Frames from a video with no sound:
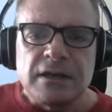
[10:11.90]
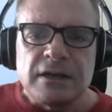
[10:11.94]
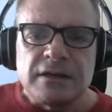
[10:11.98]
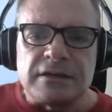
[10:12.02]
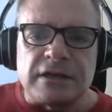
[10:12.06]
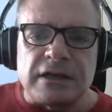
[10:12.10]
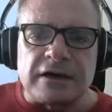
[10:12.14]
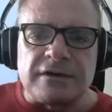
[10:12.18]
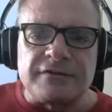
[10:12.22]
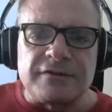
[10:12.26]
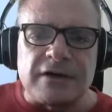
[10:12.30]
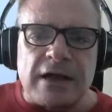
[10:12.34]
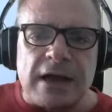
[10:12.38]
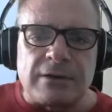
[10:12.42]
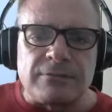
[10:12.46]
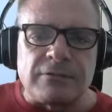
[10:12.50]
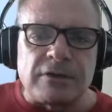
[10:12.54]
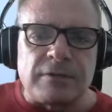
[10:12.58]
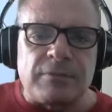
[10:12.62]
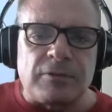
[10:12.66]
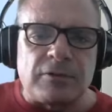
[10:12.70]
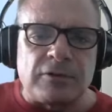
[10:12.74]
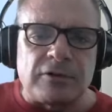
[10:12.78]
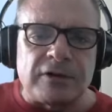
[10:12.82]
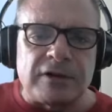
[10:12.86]
that have not
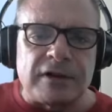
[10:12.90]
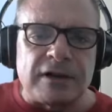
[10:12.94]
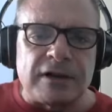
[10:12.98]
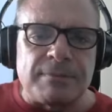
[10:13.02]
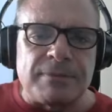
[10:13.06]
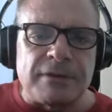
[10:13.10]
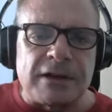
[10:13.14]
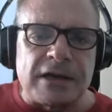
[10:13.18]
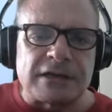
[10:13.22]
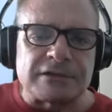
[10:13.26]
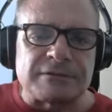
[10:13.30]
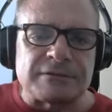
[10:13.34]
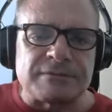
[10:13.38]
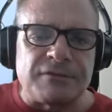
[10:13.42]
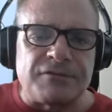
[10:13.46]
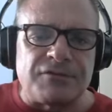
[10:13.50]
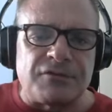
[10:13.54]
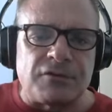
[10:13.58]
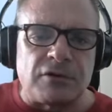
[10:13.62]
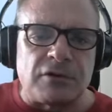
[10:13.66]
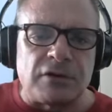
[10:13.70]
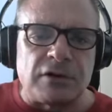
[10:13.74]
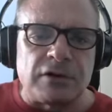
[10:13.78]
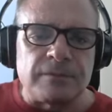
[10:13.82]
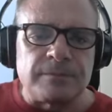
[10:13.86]
reported mpox
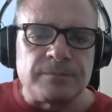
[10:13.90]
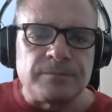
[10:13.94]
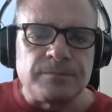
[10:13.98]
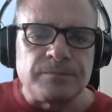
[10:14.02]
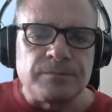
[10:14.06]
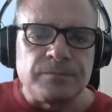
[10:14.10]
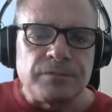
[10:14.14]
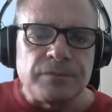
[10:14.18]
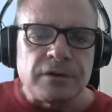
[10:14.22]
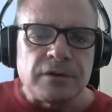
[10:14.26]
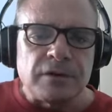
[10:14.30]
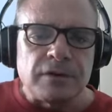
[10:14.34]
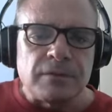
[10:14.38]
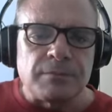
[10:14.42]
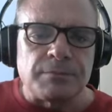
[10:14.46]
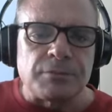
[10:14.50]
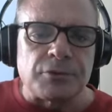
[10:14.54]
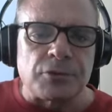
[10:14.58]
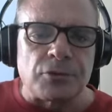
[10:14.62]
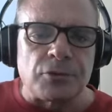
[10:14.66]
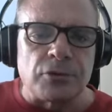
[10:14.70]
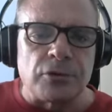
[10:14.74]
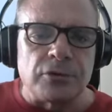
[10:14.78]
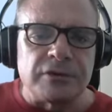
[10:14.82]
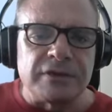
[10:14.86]
before
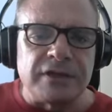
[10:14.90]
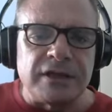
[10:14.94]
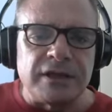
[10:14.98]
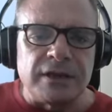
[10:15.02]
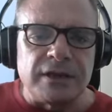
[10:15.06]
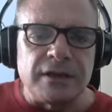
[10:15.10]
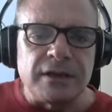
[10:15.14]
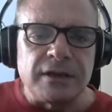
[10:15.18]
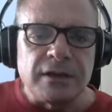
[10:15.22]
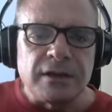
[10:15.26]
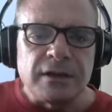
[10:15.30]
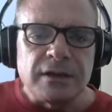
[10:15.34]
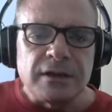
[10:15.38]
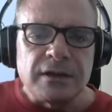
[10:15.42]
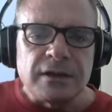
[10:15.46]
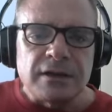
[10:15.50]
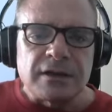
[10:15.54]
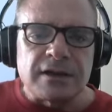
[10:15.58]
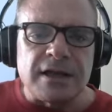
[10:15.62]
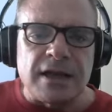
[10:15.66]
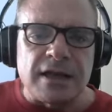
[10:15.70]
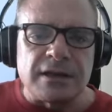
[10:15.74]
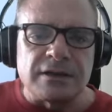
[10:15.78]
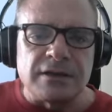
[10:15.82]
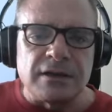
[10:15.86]
Burundi,
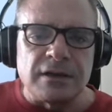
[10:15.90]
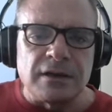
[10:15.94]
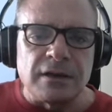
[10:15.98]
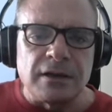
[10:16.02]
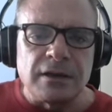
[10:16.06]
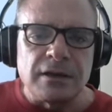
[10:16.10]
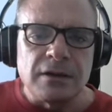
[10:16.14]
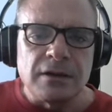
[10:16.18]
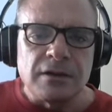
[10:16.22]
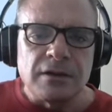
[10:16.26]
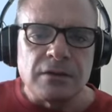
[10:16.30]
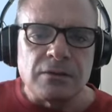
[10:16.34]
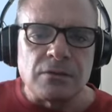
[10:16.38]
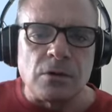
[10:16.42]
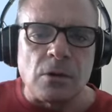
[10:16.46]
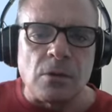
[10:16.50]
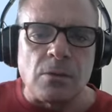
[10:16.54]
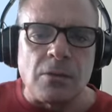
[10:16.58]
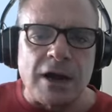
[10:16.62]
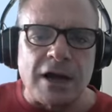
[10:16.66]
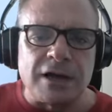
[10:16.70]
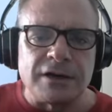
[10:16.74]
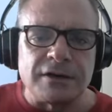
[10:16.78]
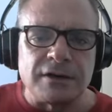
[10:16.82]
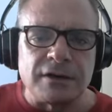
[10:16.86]
Kenya,
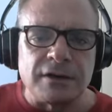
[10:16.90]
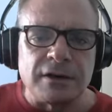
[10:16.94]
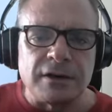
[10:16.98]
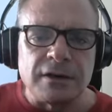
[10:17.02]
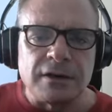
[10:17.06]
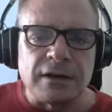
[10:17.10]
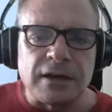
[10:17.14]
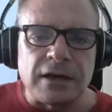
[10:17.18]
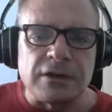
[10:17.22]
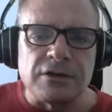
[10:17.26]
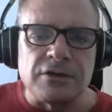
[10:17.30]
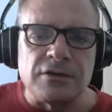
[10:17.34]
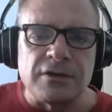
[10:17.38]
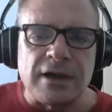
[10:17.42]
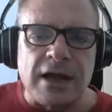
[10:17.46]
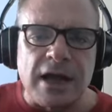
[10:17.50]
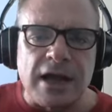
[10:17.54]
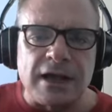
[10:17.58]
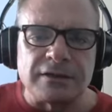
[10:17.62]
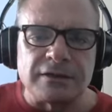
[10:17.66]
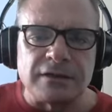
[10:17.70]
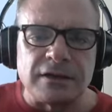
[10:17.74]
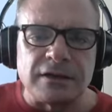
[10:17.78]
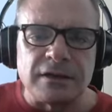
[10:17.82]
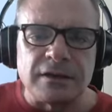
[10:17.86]
Rwanda, and
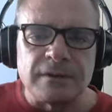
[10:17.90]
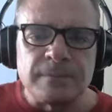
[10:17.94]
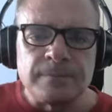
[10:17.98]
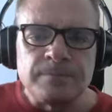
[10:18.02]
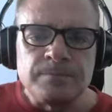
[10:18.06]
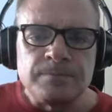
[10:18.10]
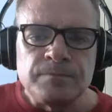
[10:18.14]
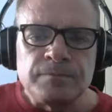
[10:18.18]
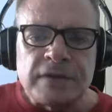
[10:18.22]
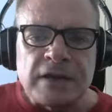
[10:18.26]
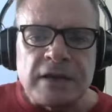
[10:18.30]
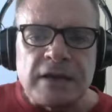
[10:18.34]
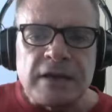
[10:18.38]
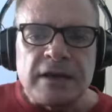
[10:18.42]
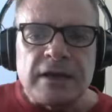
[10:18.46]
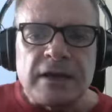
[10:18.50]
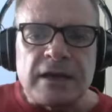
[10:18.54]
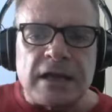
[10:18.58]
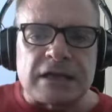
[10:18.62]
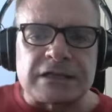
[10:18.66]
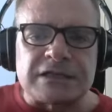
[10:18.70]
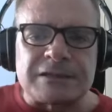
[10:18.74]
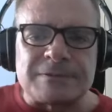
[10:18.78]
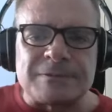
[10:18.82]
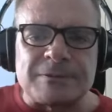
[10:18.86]
Uganda.
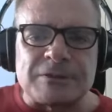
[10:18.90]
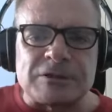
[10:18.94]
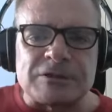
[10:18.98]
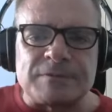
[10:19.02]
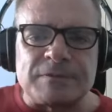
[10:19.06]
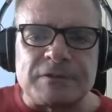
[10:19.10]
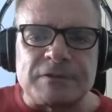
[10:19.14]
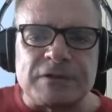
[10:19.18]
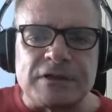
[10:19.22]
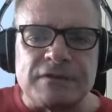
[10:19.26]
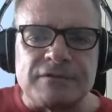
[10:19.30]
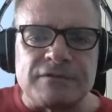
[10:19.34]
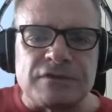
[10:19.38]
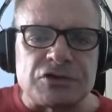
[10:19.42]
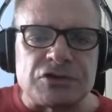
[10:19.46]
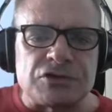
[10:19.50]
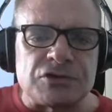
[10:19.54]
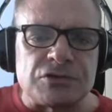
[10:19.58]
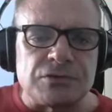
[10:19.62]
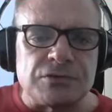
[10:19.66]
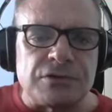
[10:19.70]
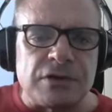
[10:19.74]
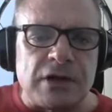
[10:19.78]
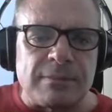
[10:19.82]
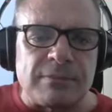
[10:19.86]
Experts believe the
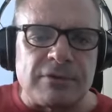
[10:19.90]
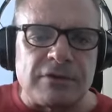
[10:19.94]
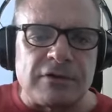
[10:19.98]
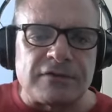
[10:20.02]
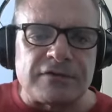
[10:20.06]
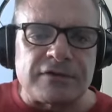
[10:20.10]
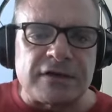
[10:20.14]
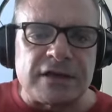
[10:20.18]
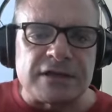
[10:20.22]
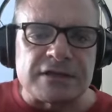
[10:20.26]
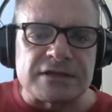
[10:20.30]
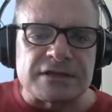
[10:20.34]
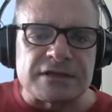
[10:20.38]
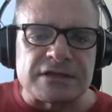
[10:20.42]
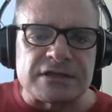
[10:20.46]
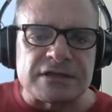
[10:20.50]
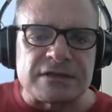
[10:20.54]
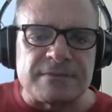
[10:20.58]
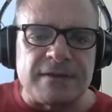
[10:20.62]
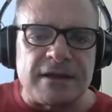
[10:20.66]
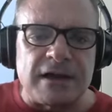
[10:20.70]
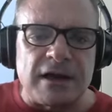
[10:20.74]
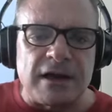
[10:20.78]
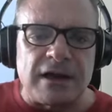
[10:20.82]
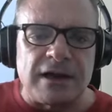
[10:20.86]
true number of cases to
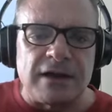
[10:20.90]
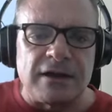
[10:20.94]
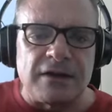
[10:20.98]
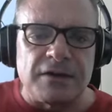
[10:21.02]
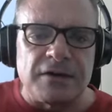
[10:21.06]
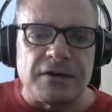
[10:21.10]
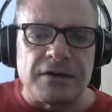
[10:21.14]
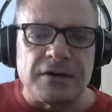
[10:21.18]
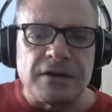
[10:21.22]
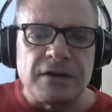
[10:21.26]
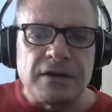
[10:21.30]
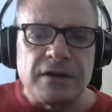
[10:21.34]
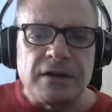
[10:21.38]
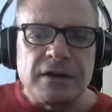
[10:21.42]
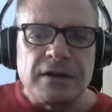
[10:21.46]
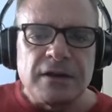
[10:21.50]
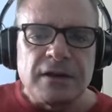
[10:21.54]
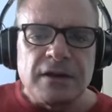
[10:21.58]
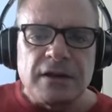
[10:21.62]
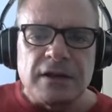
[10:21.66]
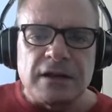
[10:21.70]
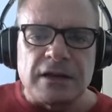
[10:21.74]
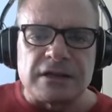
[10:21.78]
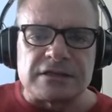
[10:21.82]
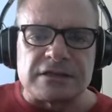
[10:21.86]
be higher,
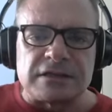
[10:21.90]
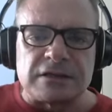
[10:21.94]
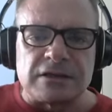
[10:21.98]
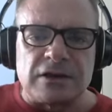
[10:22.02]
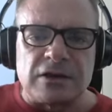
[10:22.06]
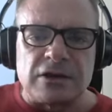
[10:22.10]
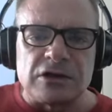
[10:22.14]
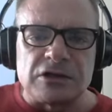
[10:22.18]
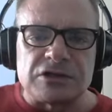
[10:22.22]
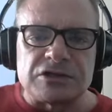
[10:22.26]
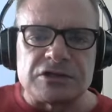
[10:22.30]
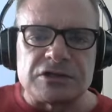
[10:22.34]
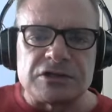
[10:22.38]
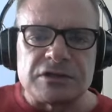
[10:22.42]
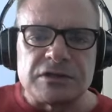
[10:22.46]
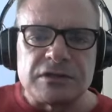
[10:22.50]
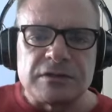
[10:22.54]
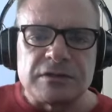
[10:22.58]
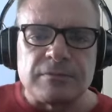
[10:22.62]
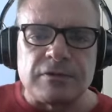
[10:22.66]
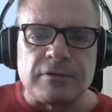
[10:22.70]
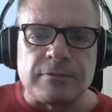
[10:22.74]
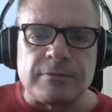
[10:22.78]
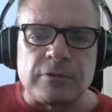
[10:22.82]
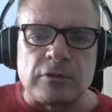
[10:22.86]
as a large
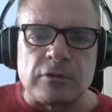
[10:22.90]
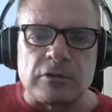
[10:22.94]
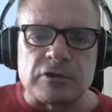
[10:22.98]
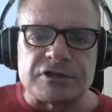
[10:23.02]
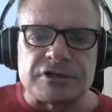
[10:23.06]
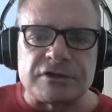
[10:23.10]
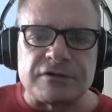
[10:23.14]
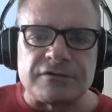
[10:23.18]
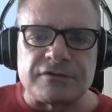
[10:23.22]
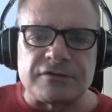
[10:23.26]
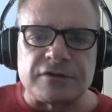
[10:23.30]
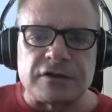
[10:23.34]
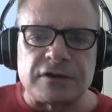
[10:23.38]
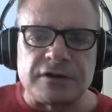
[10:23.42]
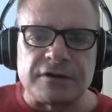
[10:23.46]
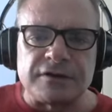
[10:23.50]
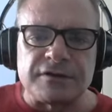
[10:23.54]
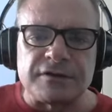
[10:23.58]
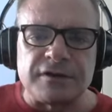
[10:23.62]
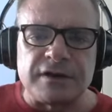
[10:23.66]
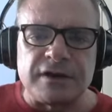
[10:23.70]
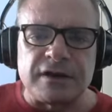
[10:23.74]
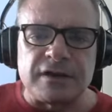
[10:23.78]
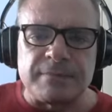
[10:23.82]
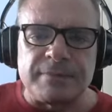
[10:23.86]
proportion of
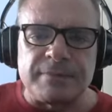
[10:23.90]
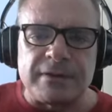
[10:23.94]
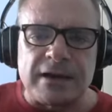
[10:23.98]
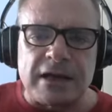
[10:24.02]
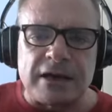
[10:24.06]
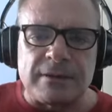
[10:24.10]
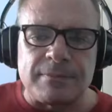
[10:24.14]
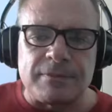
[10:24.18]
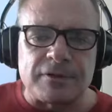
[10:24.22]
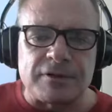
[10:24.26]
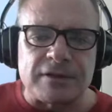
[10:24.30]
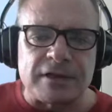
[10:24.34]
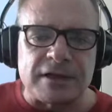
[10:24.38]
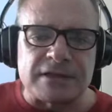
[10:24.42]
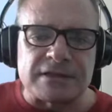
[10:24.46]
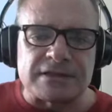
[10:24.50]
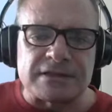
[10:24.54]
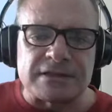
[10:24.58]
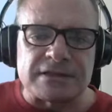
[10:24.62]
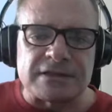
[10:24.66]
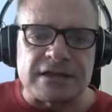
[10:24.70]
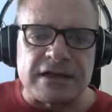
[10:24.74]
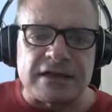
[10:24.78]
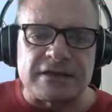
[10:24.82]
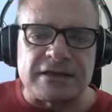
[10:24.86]
clinically compatible
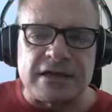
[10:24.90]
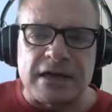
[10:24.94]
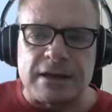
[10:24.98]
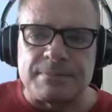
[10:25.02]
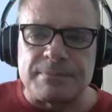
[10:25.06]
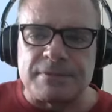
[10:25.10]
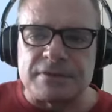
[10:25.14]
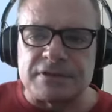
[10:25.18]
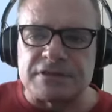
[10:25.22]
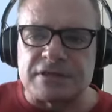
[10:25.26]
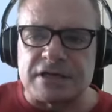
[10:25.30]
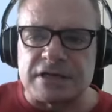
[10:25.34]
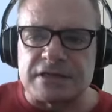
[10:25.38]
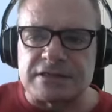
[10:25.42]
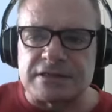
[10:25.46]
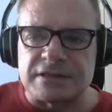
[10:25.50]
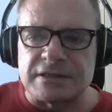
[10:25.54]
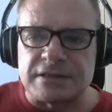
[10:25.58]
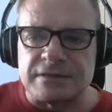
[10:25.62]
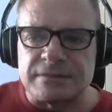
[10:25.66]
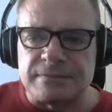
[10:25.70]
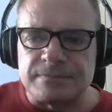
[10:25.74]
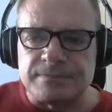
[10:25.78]
cases had not been tested.